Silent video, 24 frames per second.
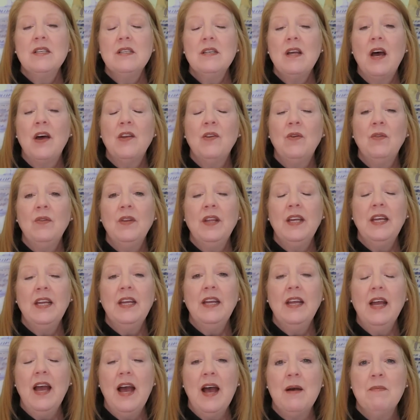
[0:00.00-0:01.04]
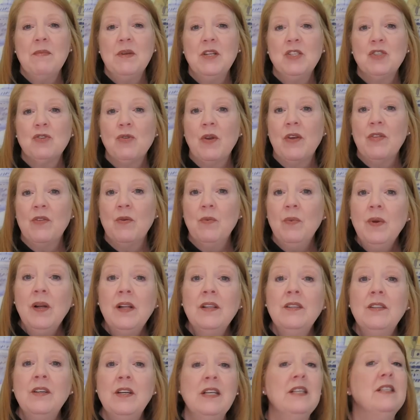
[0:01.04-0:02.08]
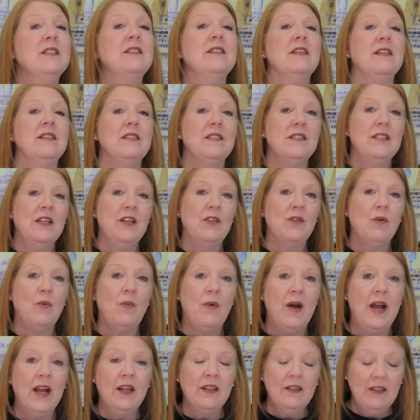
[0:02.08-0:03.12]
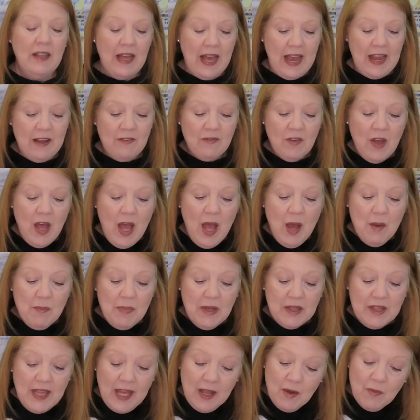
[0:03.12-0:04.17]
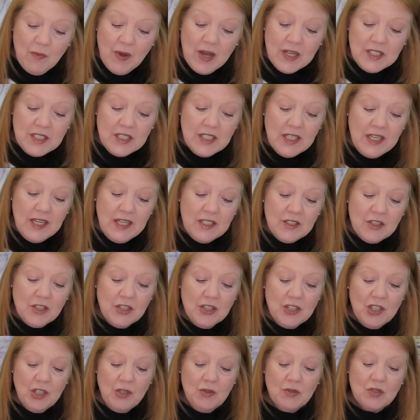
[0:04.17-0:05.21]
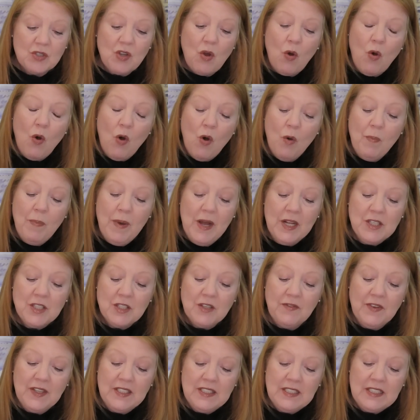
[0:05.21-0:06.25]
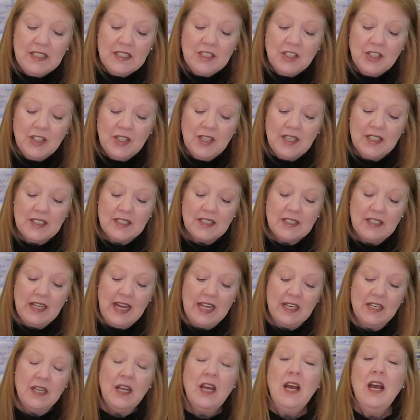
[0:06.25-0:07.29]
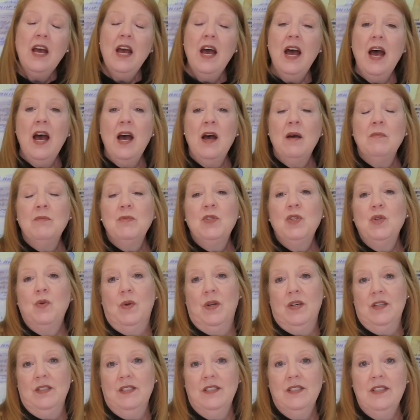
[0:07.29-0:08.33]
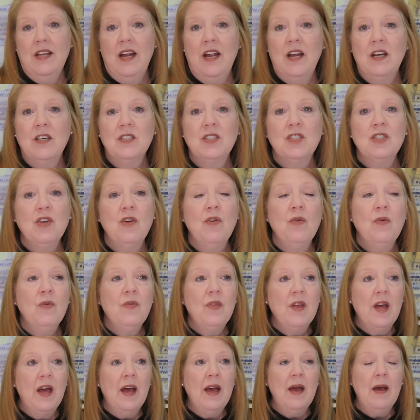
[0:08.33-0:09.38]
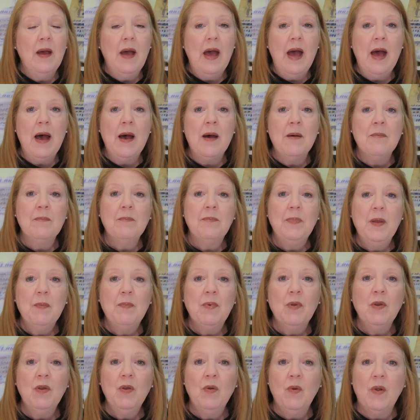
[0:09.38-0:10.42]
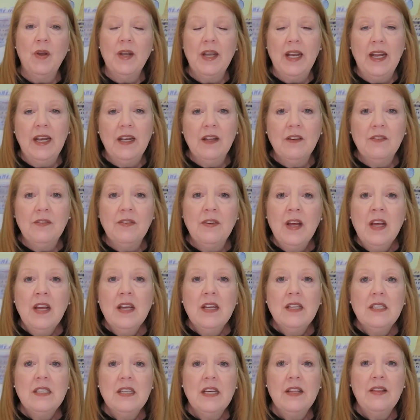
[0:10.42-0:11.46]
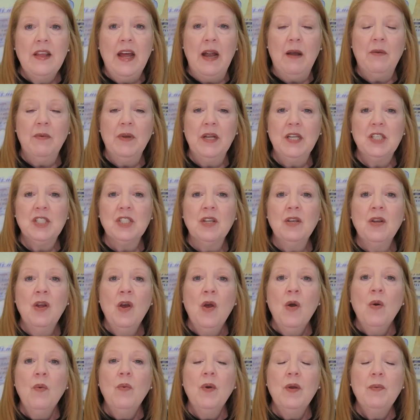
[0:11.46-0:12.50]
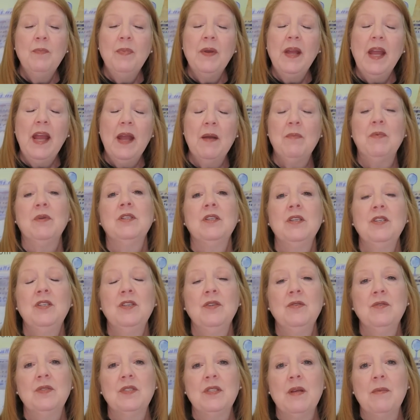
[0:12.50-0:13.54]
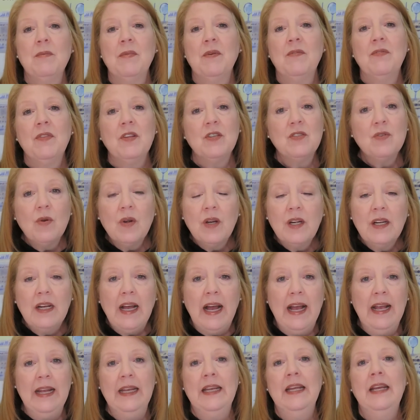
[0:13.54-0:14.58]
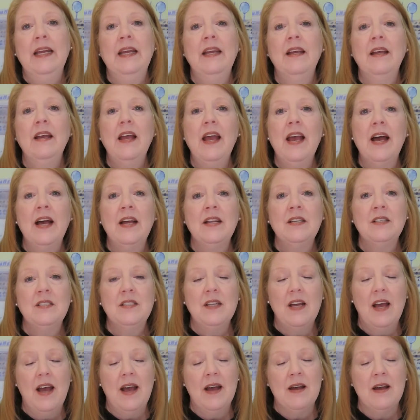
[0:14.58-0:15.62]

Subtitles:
not only enjoy the wilderness and see the wildlife, but they want to introduce a whole bunch of indigenous-led tours there. So the people who are native to that region would be able to do some of the tour guiding and